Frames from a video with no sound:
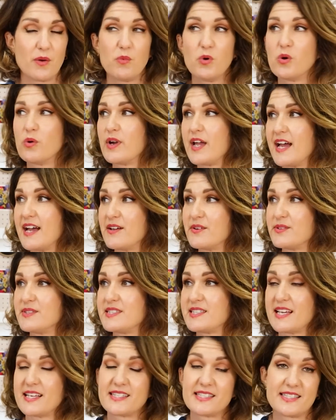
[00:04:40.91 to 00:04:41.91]
I wore it out on
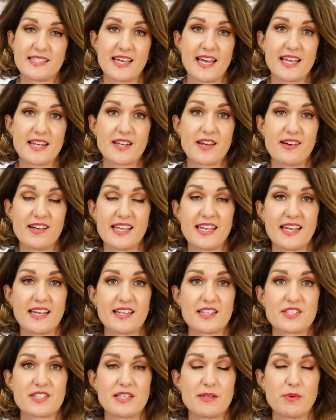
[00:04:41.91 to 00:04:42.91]
Saturday night.
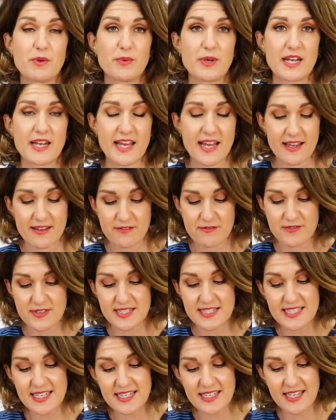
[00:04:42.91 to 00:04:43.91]
Actually, we went out for
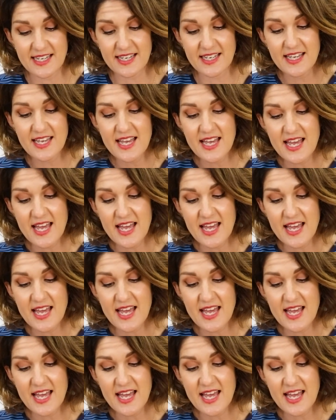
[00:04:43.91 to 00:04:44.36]
dinner